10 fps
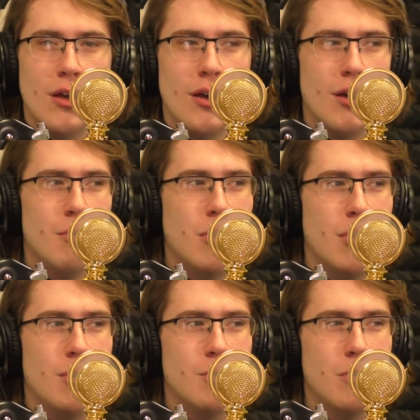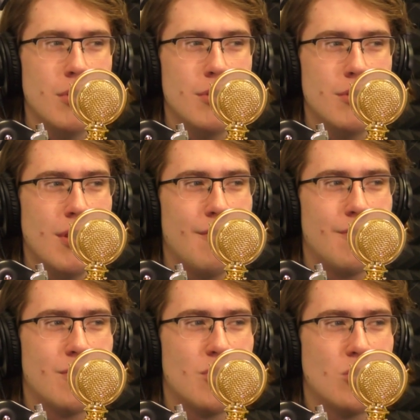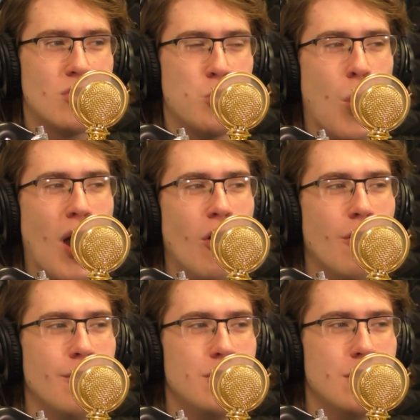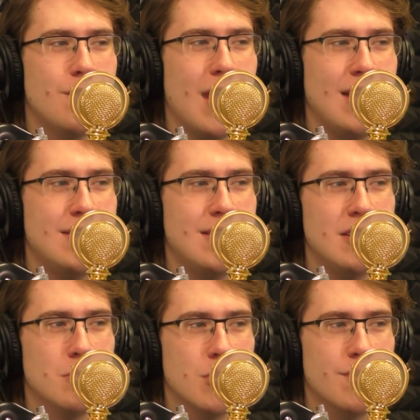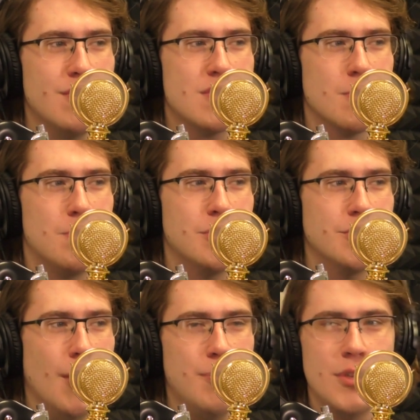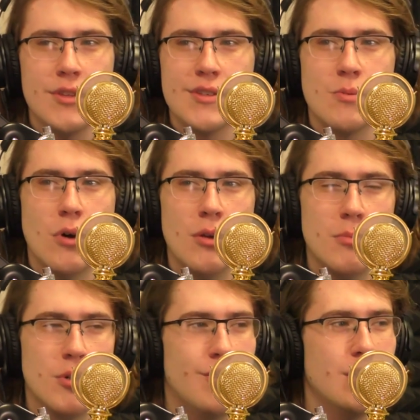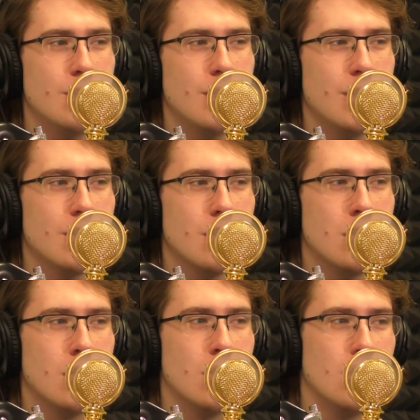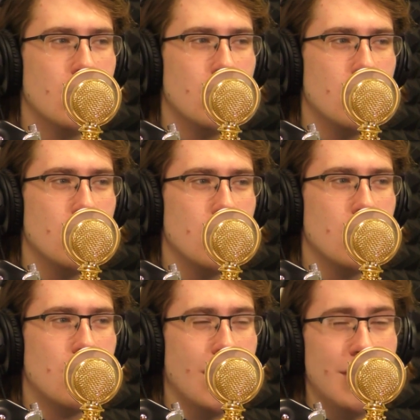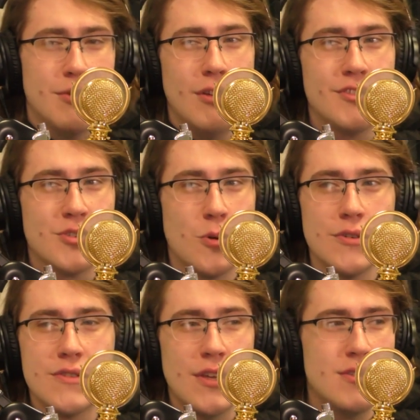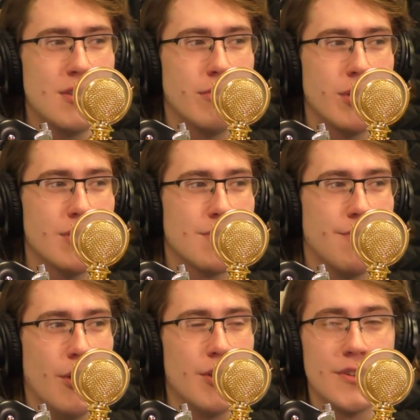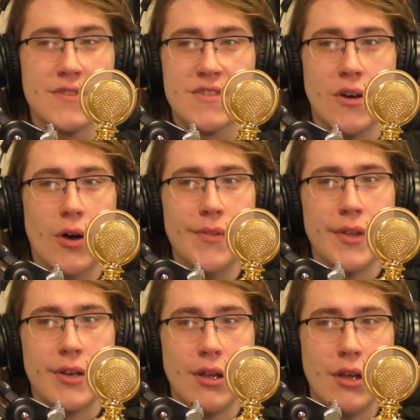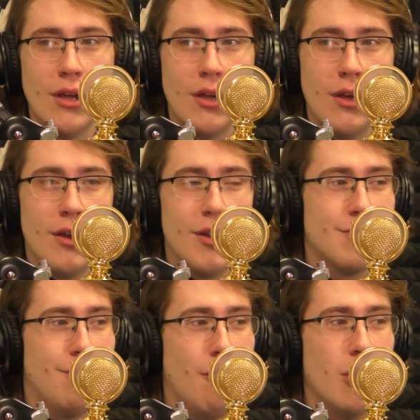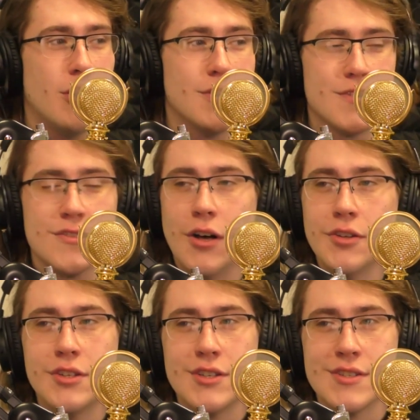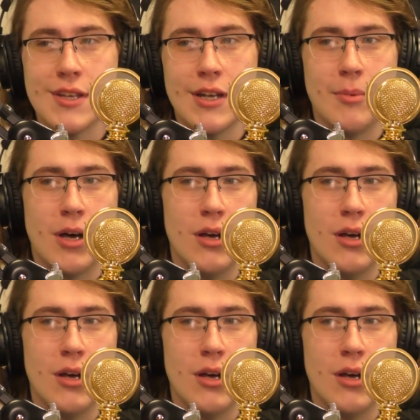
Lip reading: What? You have 18 movies to build up to this one movie? I'm like, I agree with Scorsese. I'm like, it's fucking insulting. It's fucking insulting to cinema.